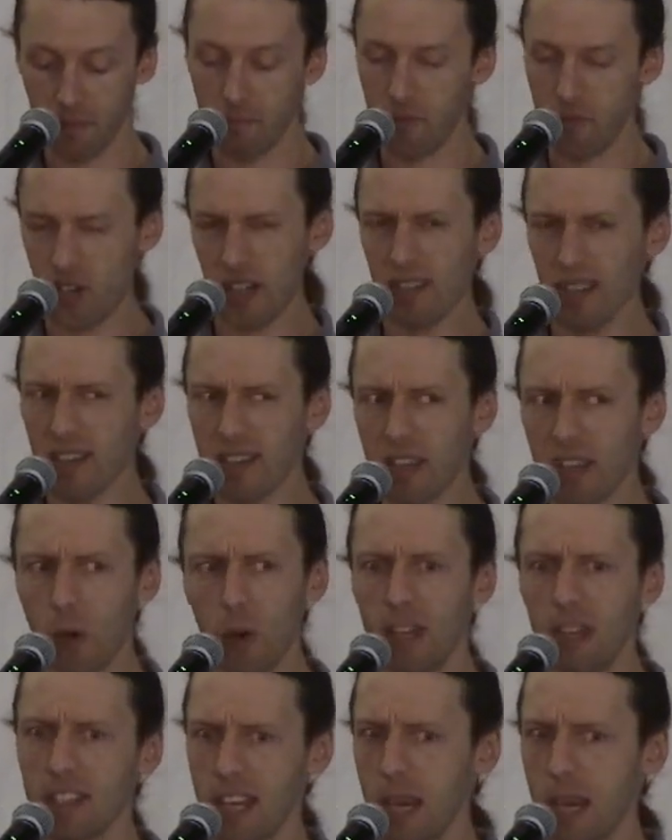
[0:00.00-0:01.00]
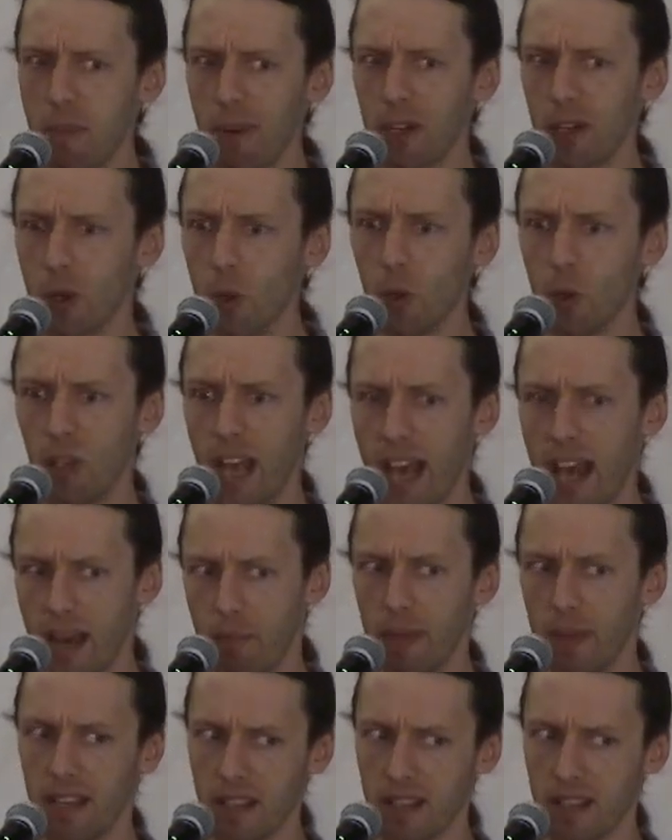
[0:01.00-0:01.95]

Jesus, though, he's keeping a cool head because